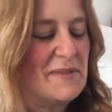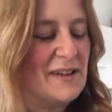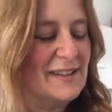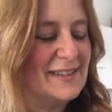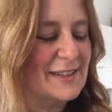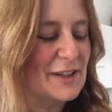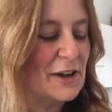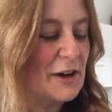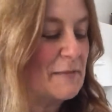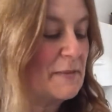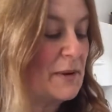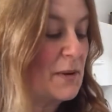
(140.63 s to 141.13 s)
So
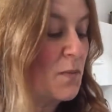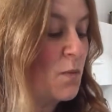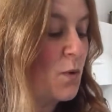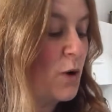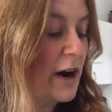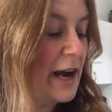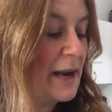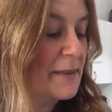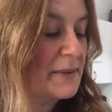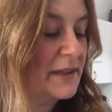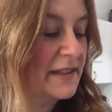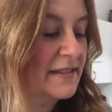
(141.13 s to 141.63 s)
I've been
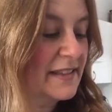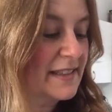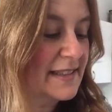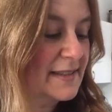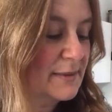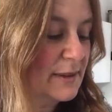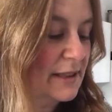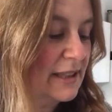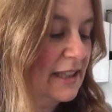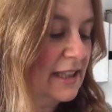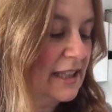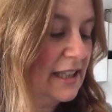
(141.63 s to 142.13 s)
wiping this
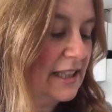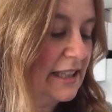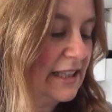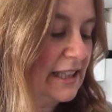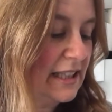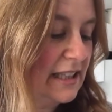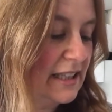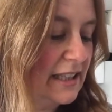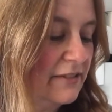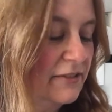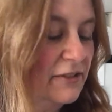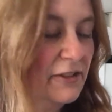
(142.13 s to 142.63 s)
one
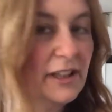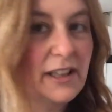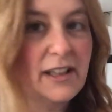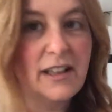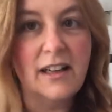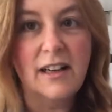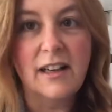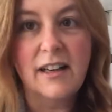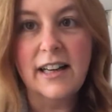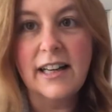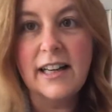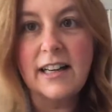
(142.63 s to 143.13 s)
clean every
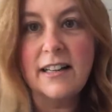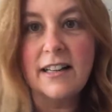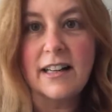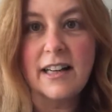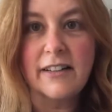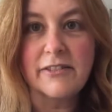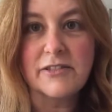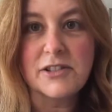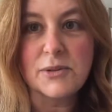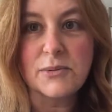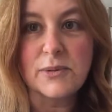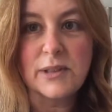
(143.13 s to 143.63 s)
night
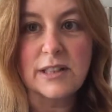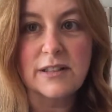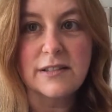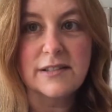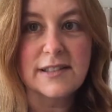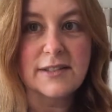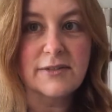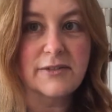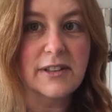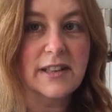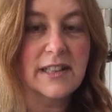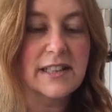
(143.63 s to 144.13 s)
after we use
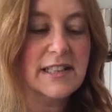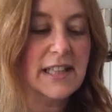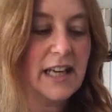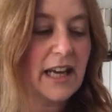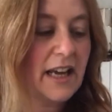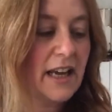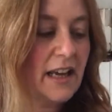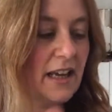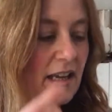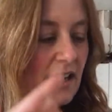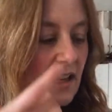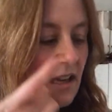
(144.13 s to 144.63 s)
it for the
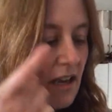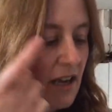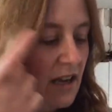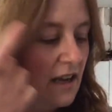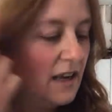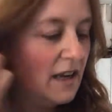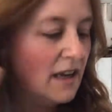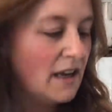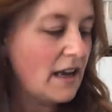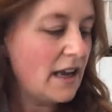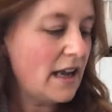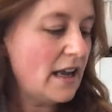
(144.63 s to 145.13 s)
day.
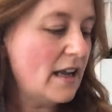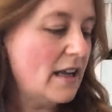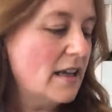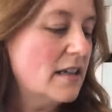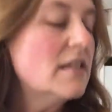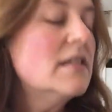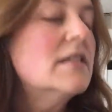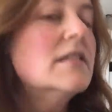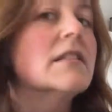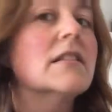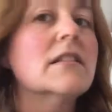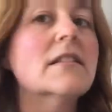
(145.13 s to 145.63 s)

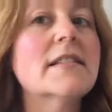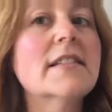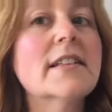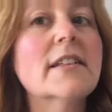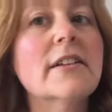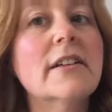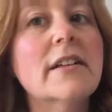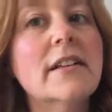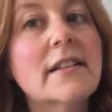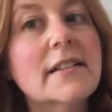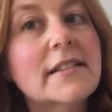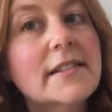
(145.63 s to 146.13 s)
And
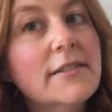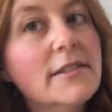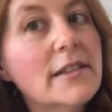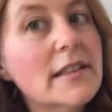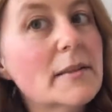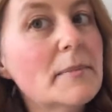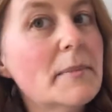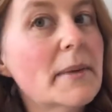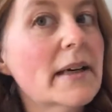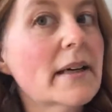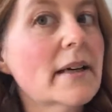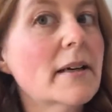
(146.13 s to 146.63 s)
sorry, that's really
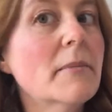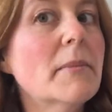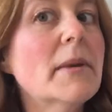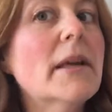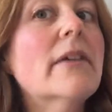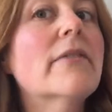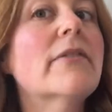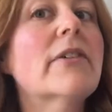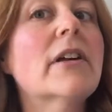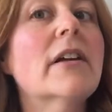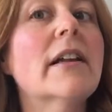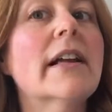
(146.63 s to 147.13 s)
bugging me.
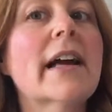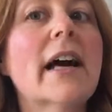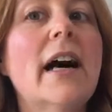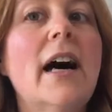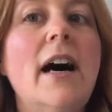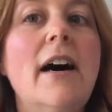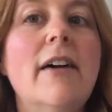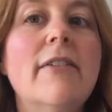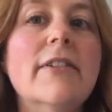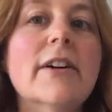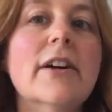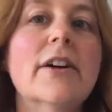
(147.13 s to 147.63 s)
I've got like
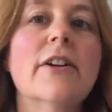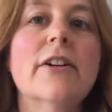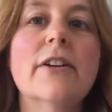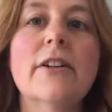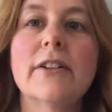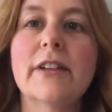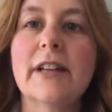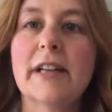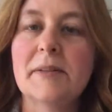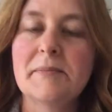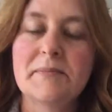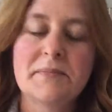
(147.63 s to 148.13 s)
half a curl
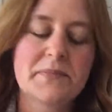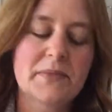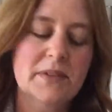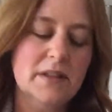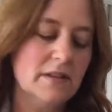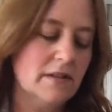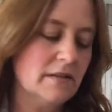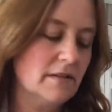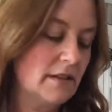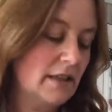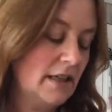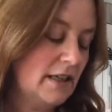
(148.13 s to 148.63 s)
there.
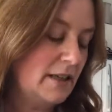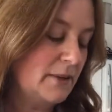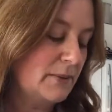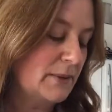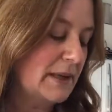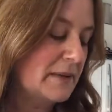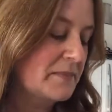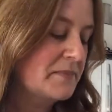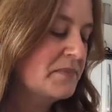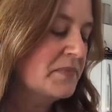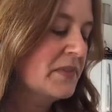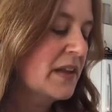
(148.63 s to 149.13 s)

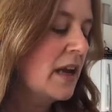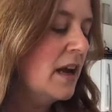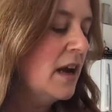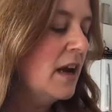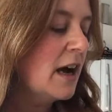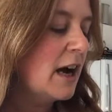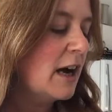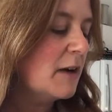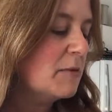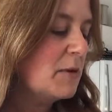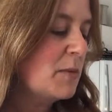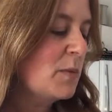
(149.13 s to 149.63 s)
Anyway,
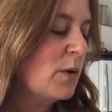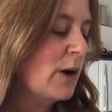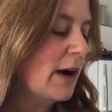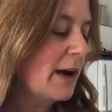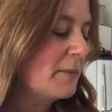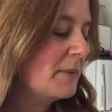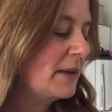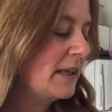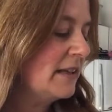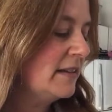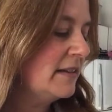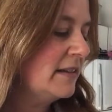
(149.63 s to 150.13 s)
I've been
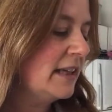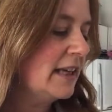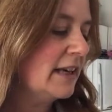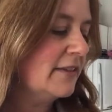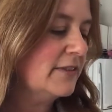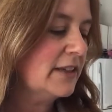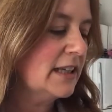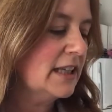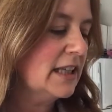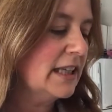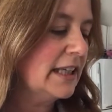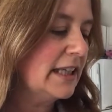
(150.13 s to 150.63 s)
wiping the
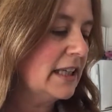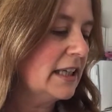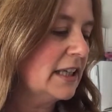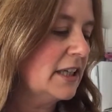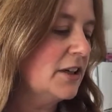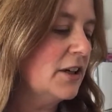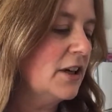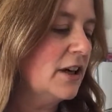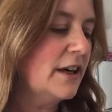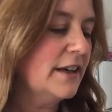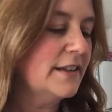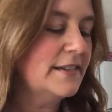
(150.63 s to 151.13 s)
oven clean at
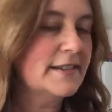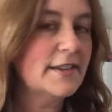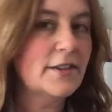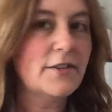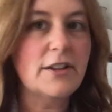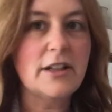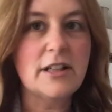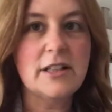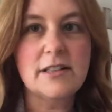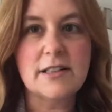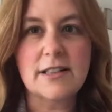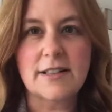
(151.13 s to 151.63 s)
night so that
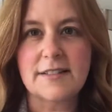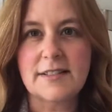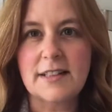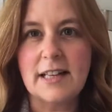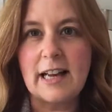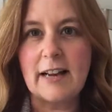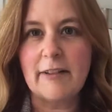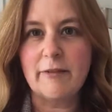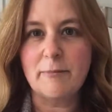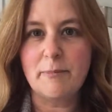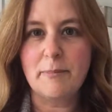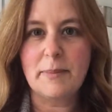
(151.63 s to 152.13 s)
it doesn't
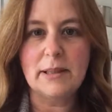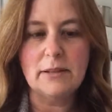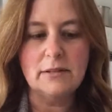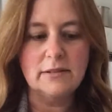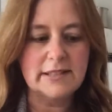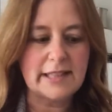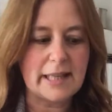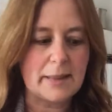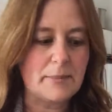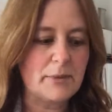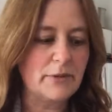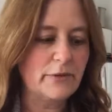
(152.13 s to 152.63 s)
have
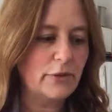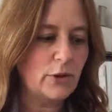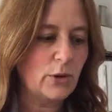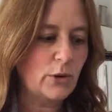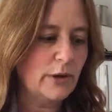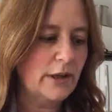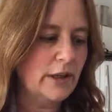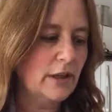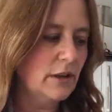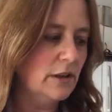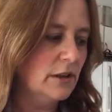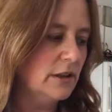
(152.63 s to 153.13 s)
build-up of
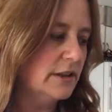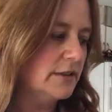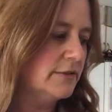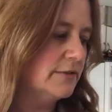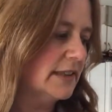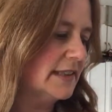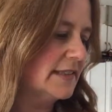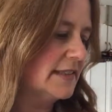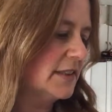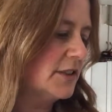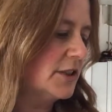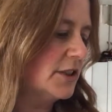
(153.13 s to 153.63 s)
oil and
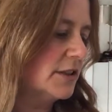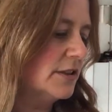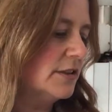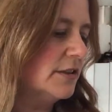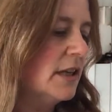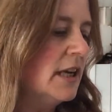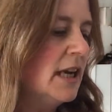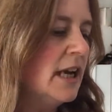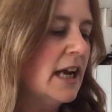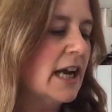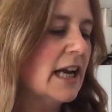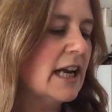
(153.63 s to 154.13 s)
residue,
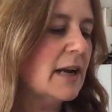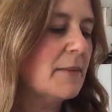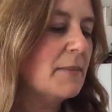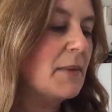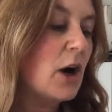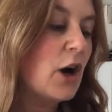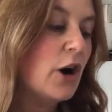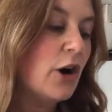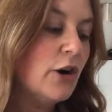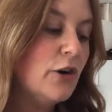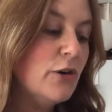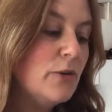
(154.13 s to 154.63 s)
and I'm
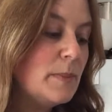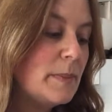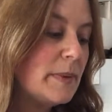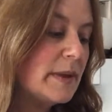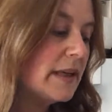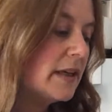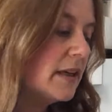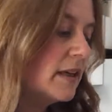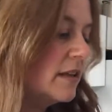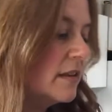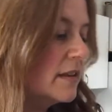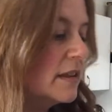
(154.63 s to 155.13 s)

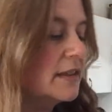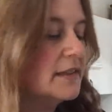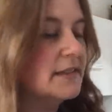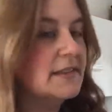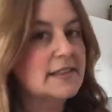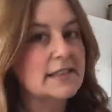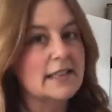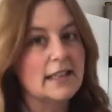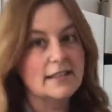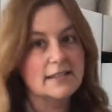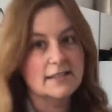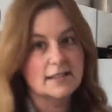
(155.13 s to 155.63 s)
hoping that it
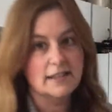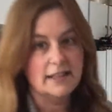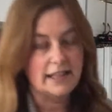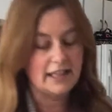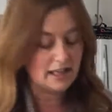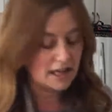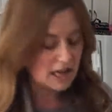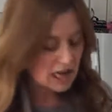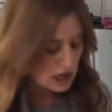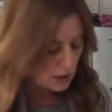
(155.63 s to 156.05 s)
stays clean.